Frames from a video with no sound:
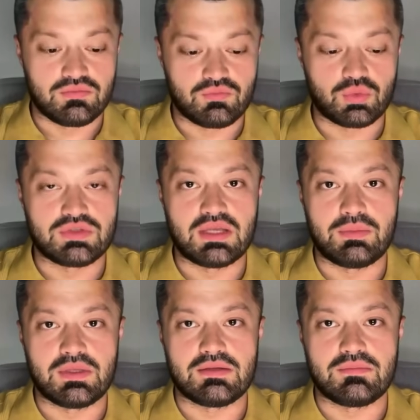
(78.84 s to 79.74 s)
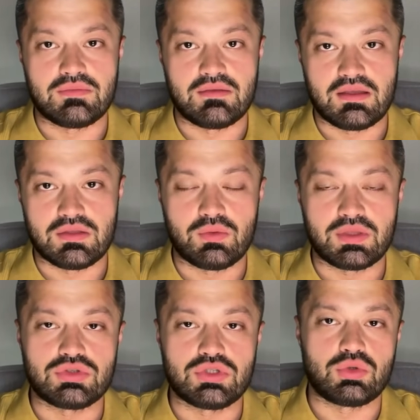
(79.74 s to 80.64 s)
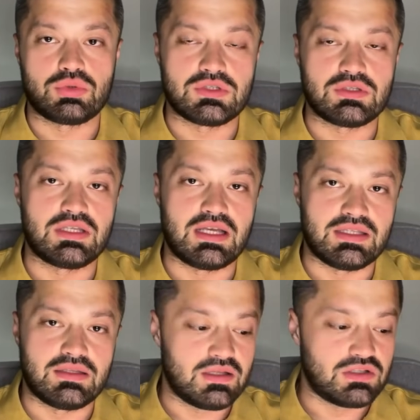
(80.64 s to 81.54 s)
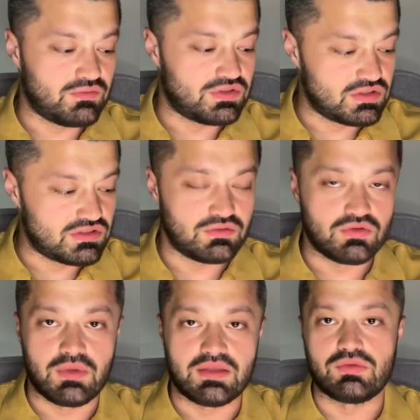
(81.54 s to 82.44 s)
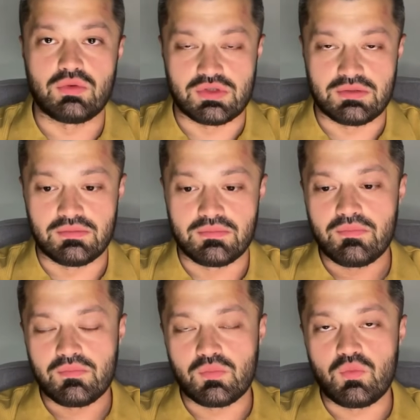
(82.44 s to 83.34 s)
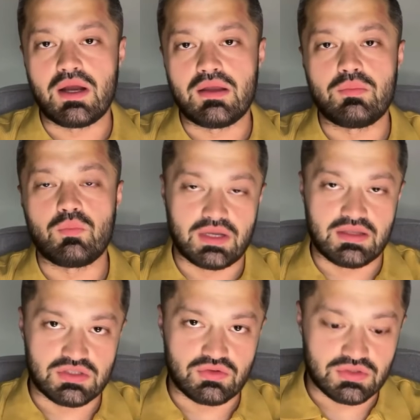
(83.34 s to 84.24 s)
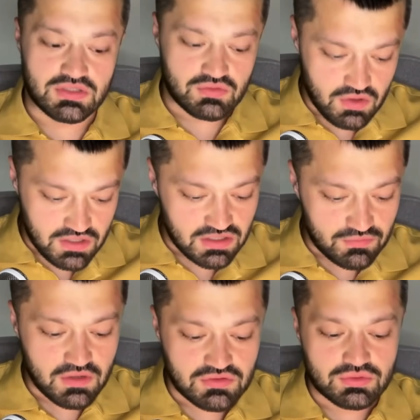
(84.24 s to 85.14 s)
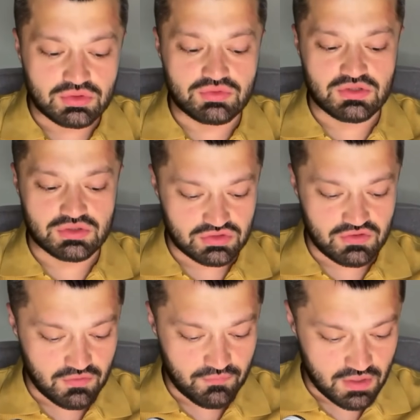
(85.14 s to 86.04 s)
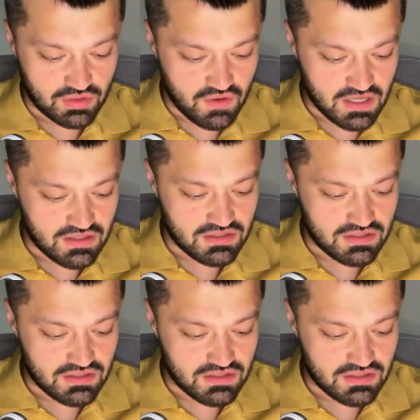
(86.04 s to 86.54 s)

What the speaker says: What's happening? The Russians are constantly landing their specialists on the platforms. Why are they doing this? Why are these platforms of interest to them? By the way,